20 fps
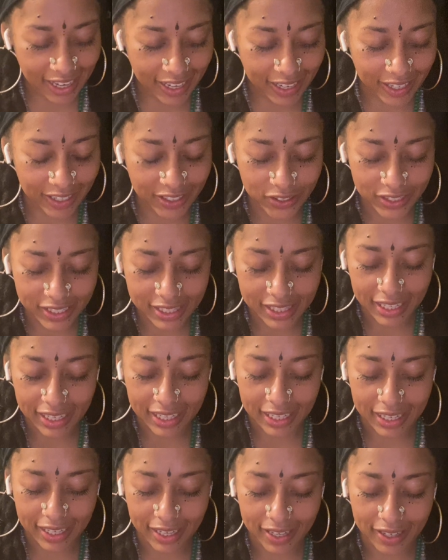Interesting
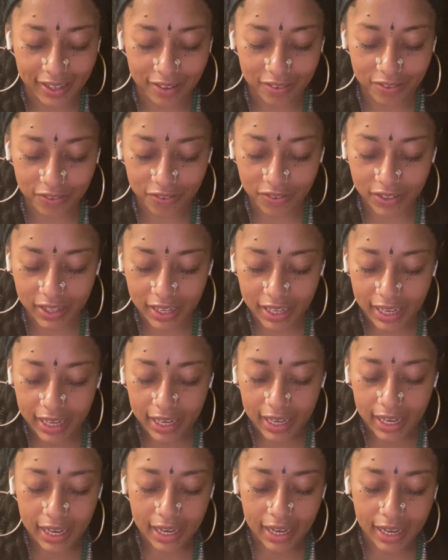enough,
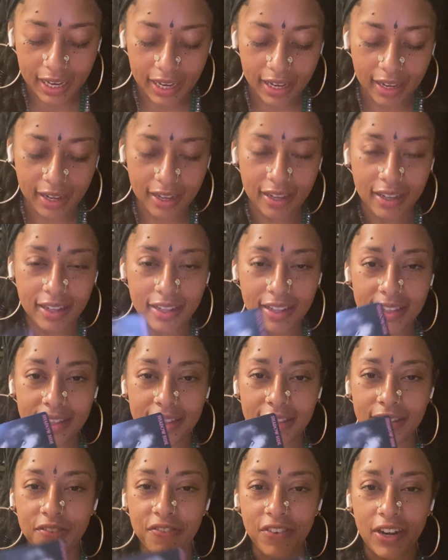
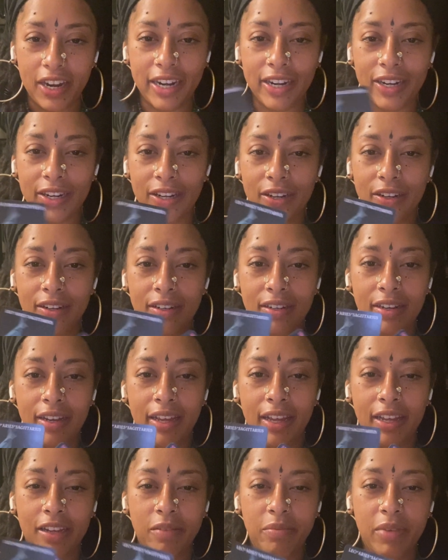the fire
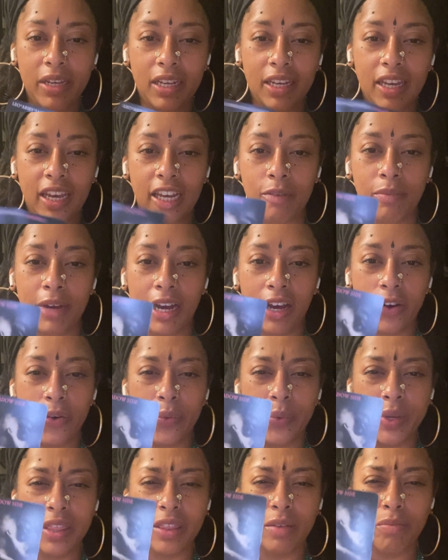element came out
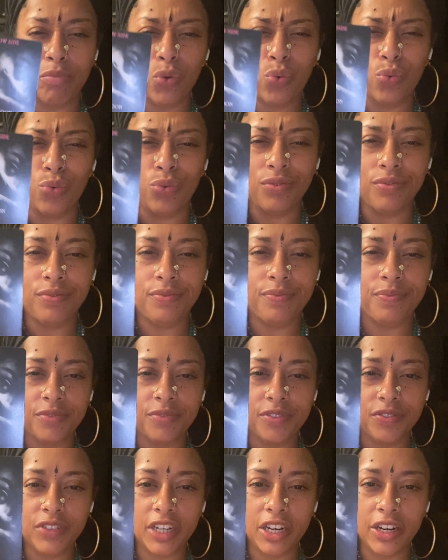with the moon.
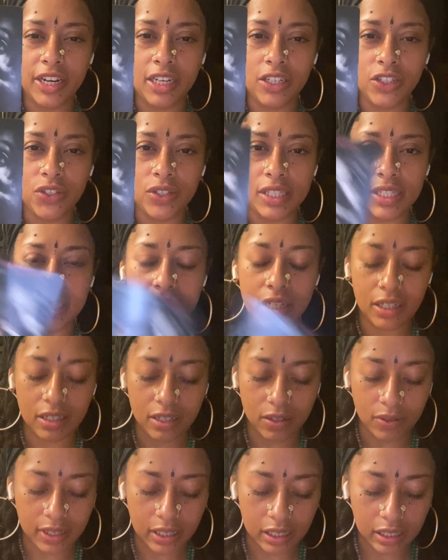Very interesting,
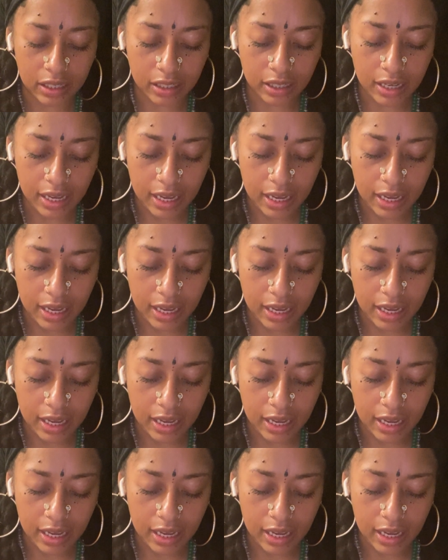okay?